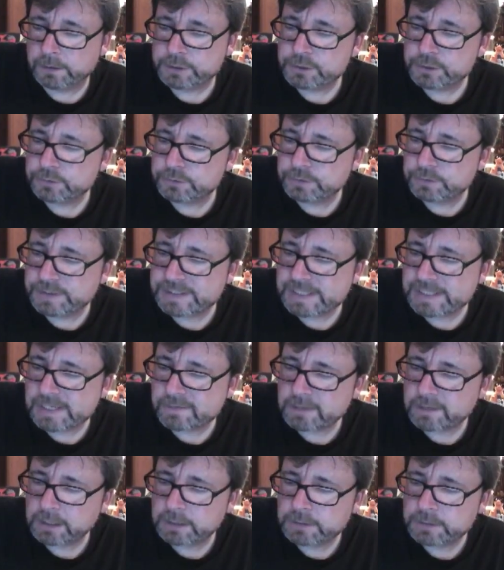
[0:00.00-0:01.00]
she was
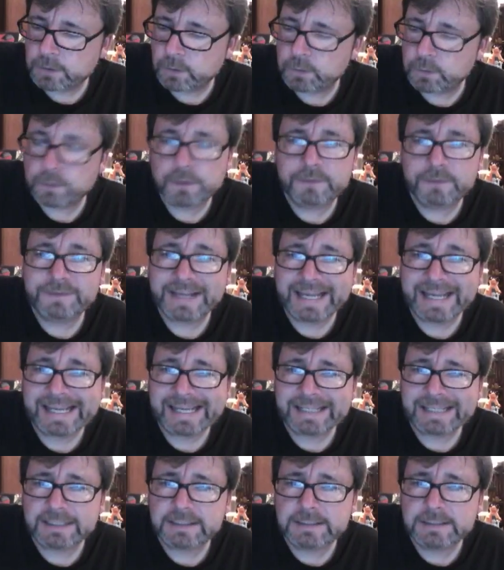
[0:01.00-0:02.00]
receiving a total of
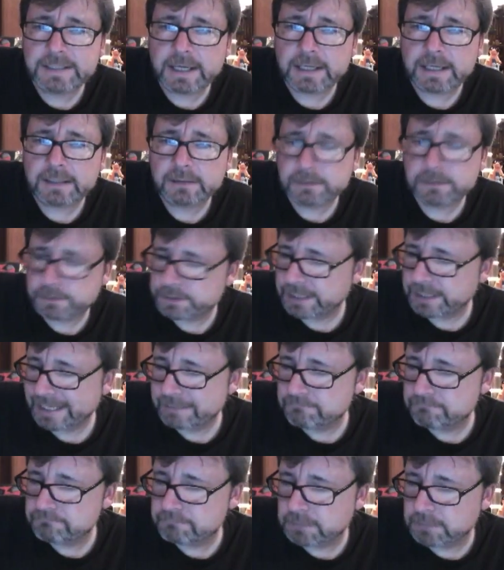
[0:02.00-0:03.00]
$8 a
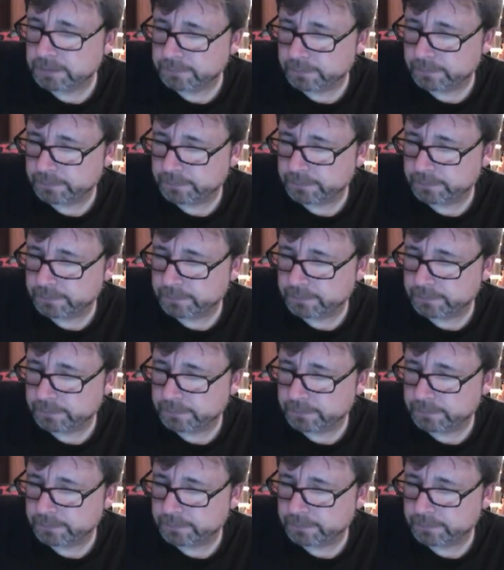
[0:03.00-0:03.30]
month